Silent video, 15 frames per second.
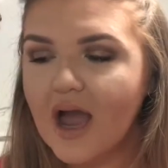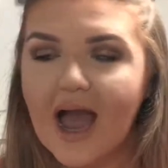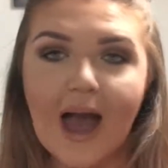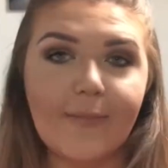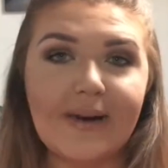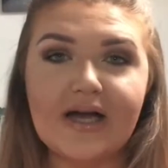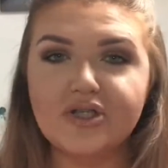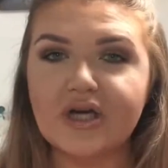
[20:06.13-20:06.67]
I
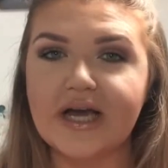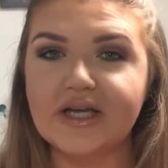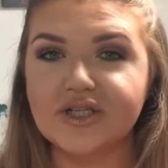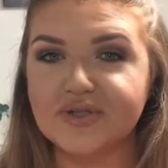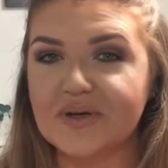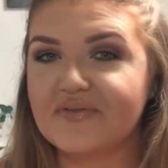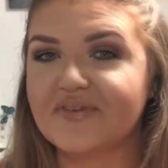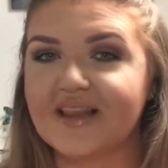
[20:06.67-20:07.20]
might try and
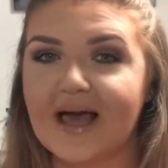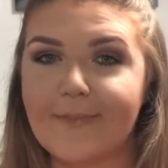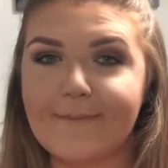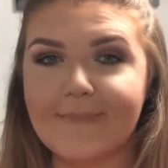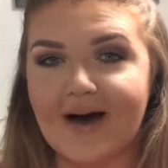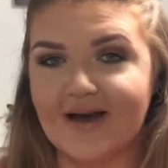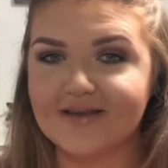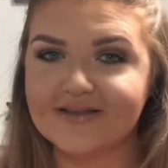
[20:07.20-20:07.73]
do it for like
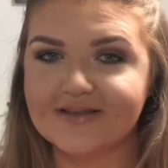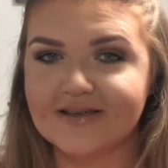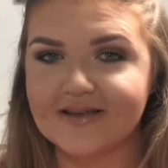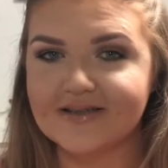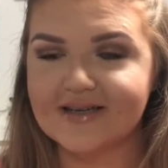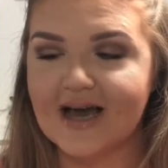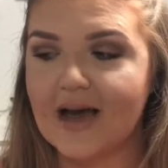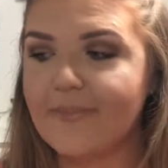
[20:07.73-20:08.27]
my
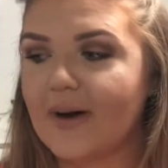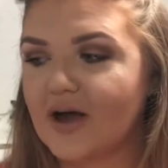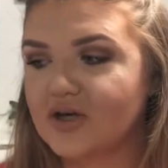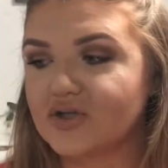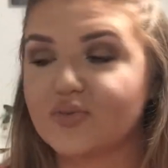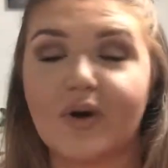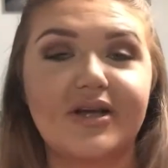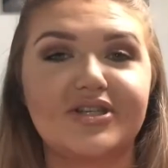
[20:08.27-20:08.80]
skin type, but I
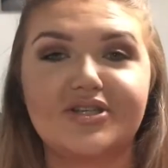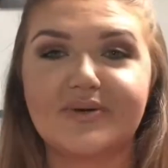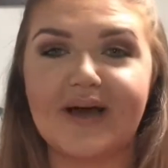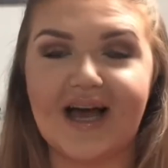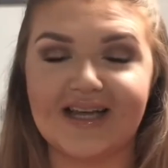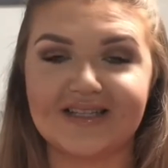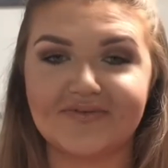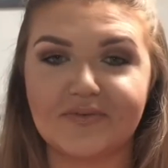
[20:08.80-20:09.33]
just wanted to do it
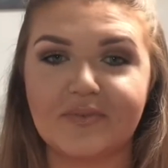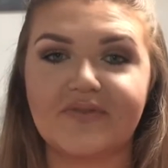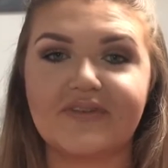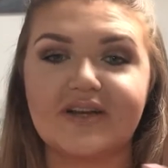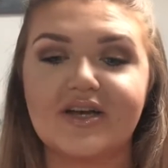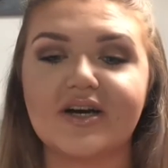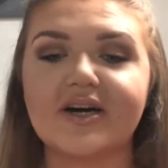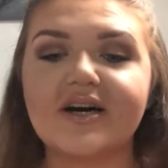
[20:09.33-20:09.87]
as from the
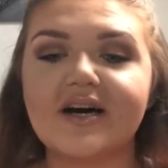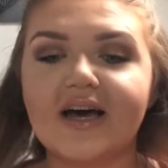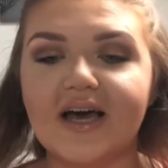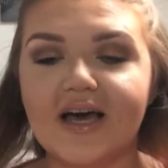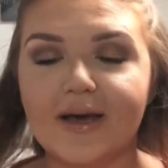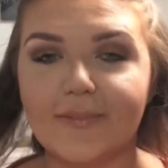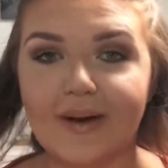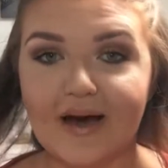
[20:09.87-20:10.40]
video.
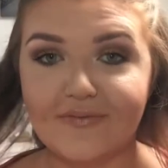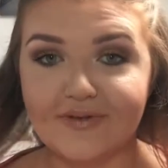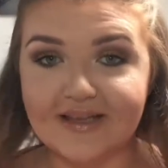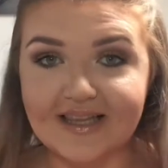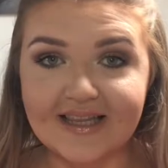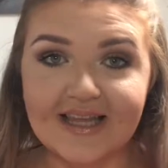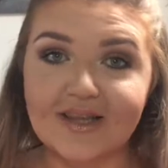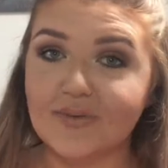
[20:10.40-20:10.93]
I
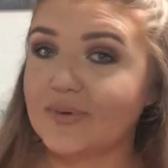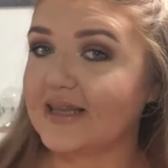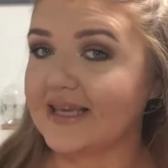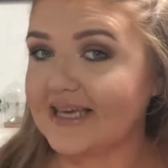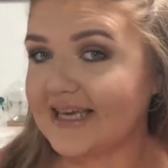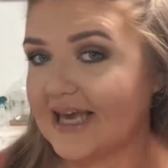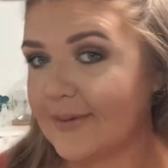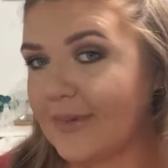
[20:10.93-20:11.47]
really like the way that
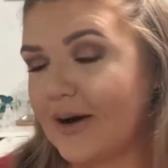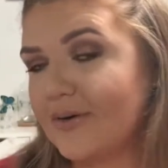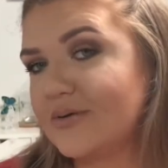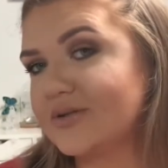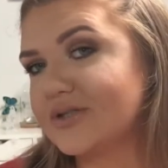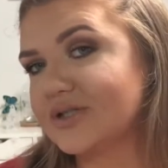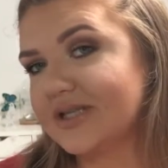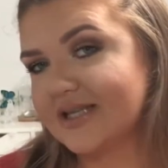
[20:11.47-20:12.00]
it came out.
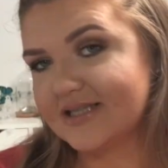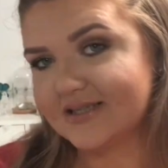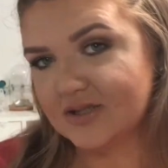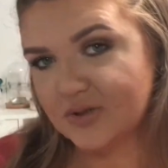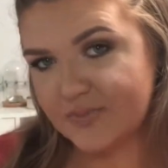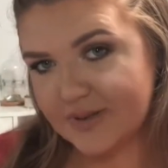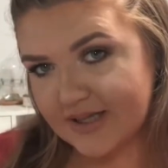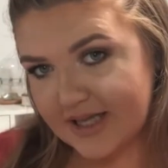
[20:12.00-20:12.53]
It's
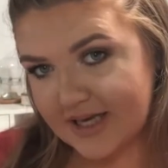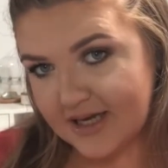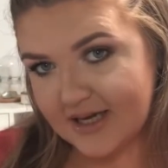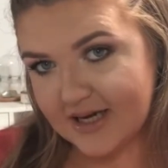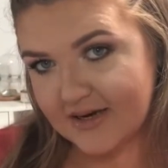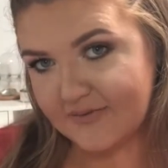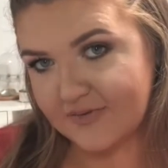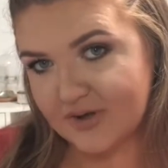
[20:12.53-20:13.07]
super like
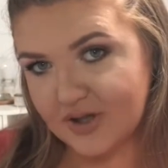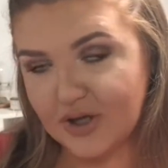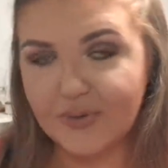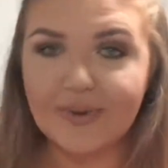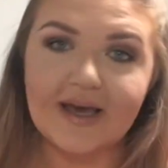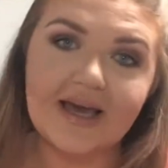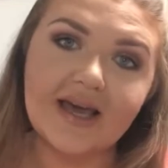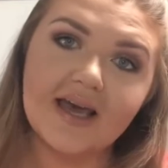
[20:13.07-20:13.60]
kind of
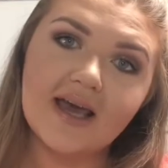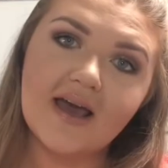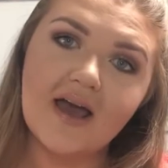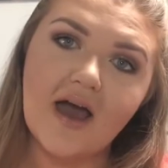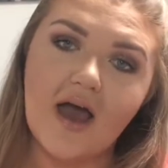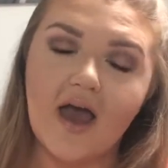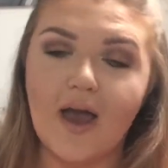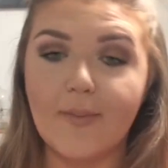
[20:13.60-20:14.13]
glowy.
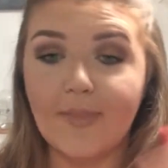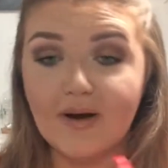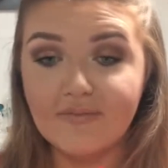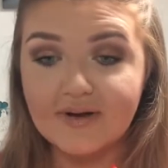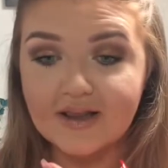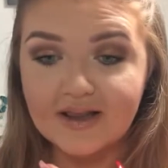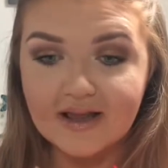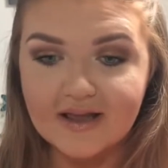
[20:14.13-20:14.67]
I
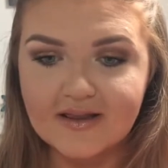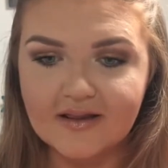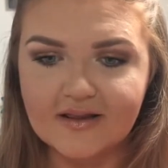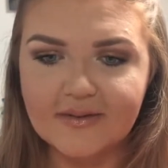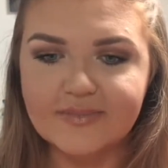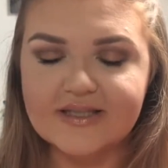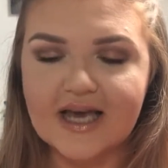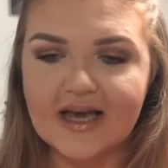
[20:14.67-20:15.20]
really like the
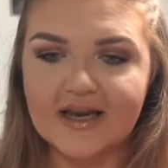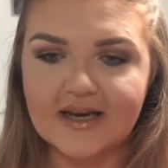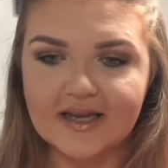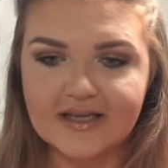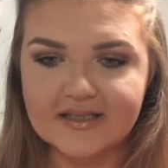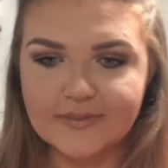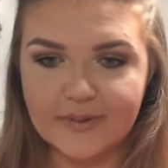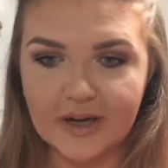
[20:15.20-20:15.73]
lip
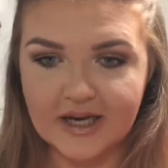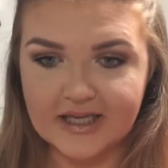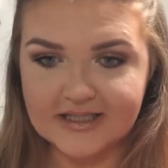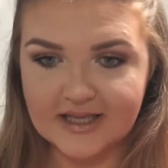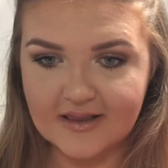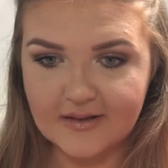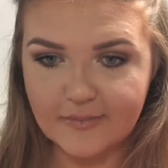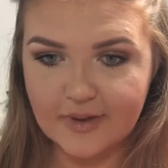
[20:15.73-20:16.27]
technique, to be honest.
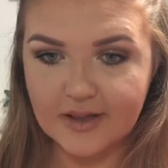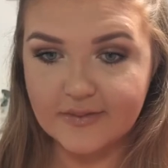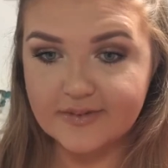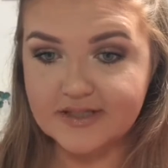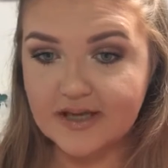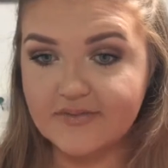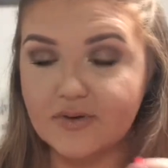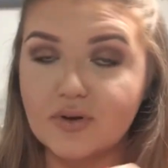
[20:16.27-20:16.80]
I think my lips
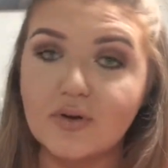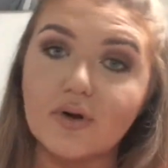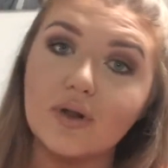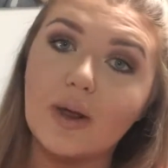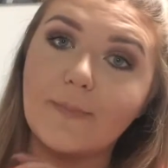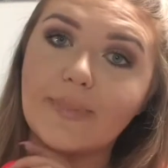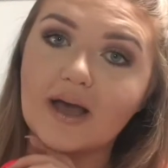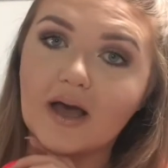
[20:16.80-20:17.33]
definitely look a
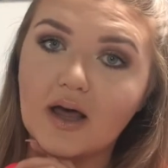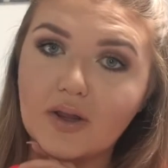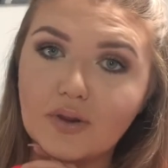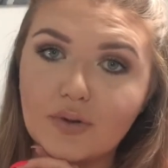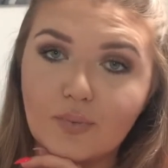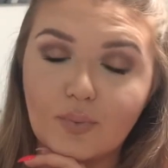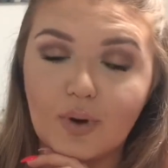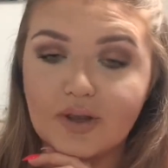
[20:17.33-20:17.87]
lot bigger
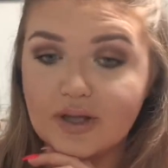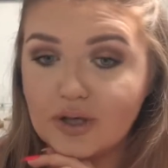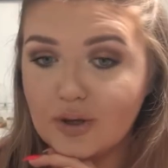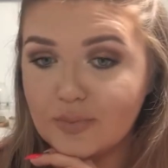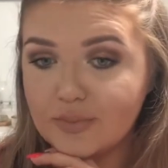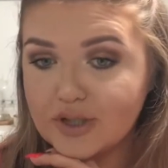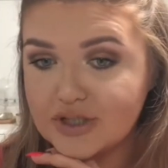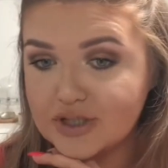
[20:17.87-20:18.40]
than what they
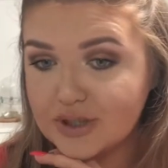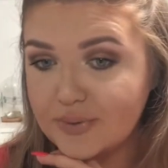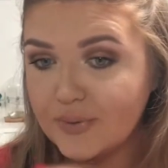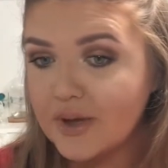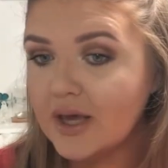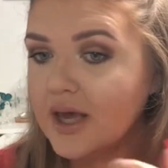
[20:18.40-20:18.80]
normally do.